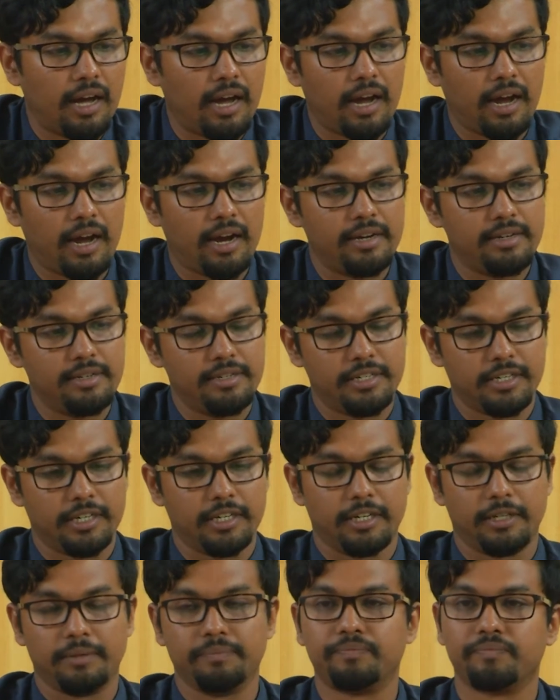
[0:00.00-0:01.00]
And
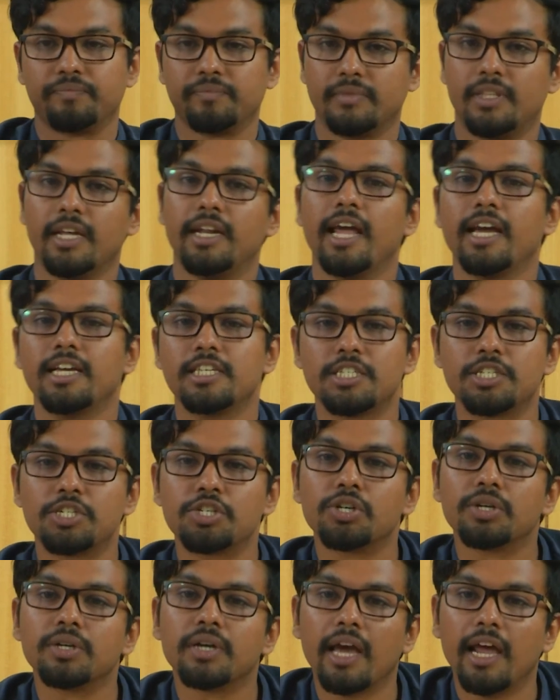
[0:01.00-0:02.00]
the
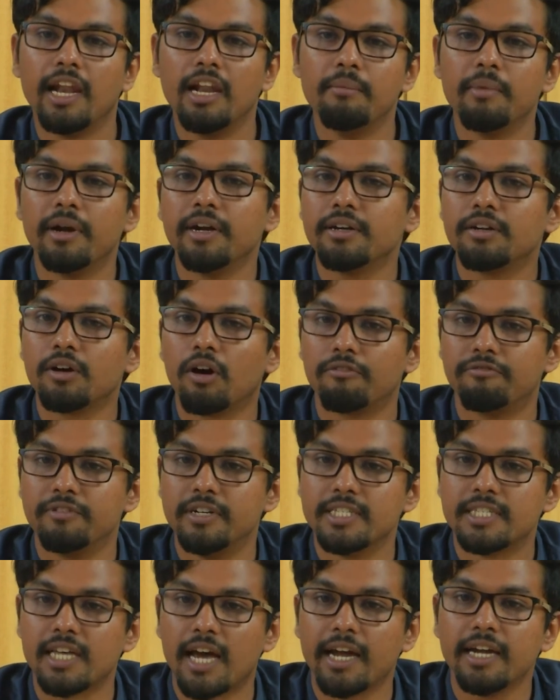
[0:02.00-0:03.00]
next element of
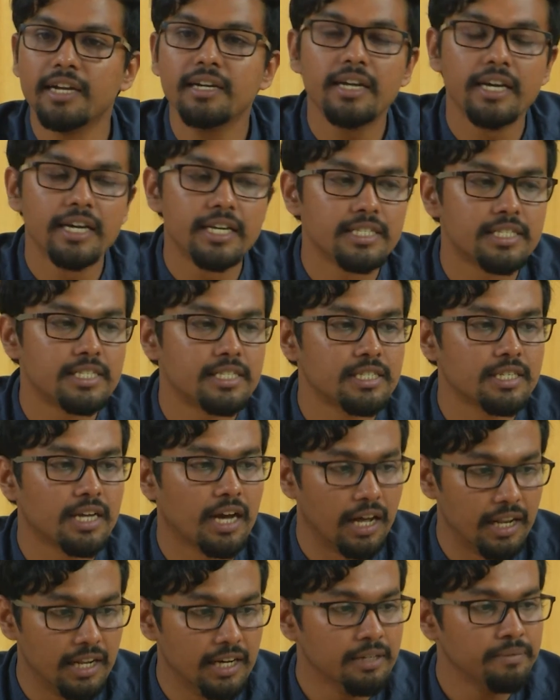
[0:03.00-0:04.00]
design is
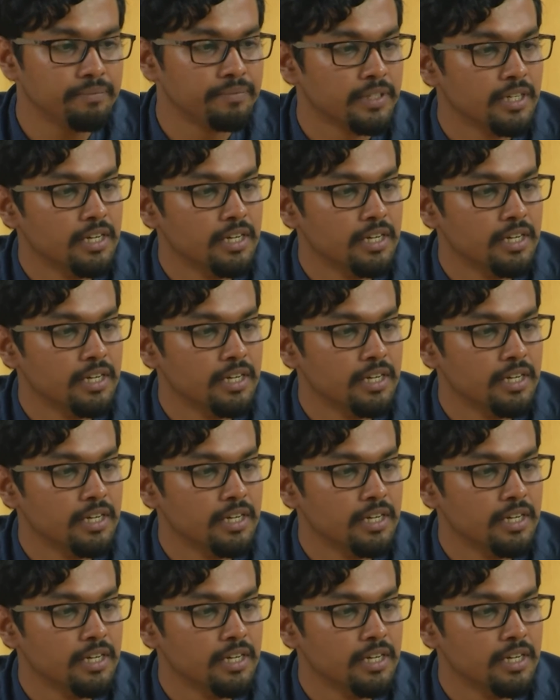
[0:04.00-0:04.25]
color.